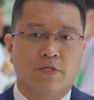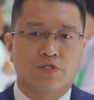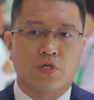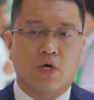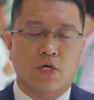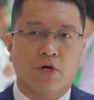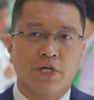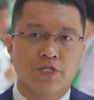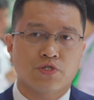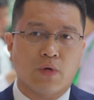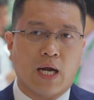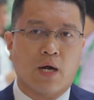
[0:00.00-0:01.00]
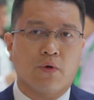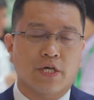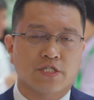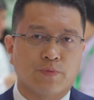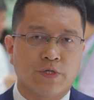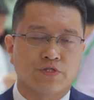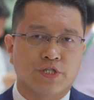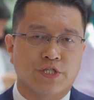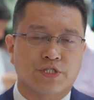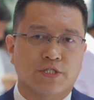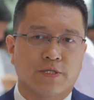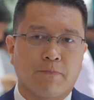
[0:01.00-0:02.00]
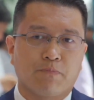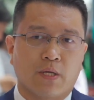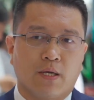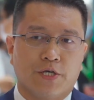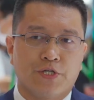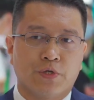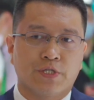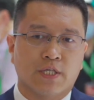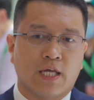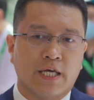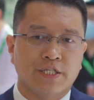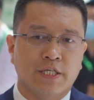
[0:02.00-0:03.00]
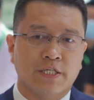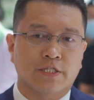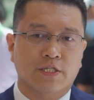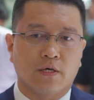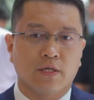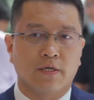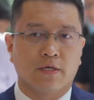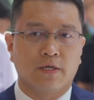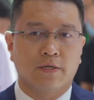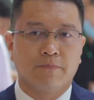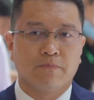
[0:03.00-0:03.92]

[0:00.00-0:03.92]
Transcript: So according to our experiences, utilizing solar